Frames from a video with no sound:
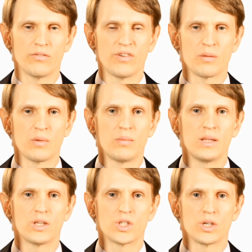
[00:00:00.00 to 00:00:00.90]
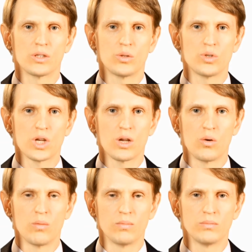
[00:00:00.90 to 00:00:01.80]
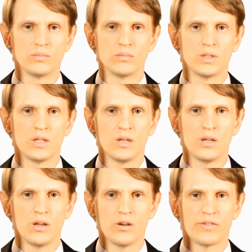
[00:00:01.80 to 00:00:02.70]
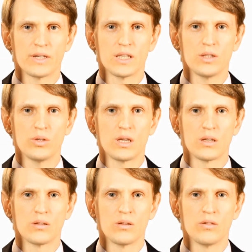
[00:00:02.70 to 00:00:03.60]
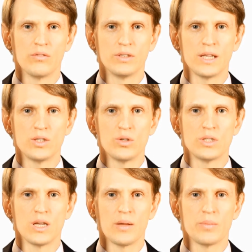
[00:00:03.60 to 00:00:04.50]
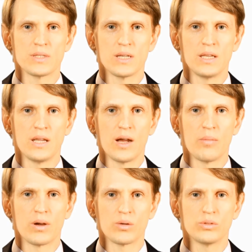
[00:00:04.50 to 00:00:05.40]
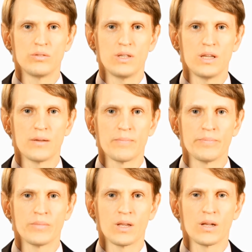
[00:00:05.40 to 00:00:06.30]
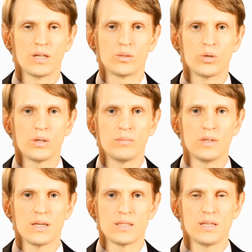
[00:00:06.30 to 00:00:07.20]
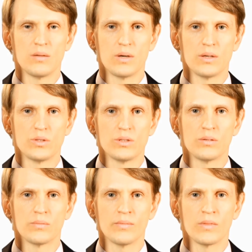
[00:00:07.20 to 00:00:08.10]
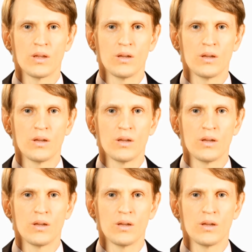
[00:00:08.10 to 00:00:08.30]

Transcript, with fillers: from disreputable suppliers. The best way to avoid problems is to choose a reputable and reliable partner who will ensure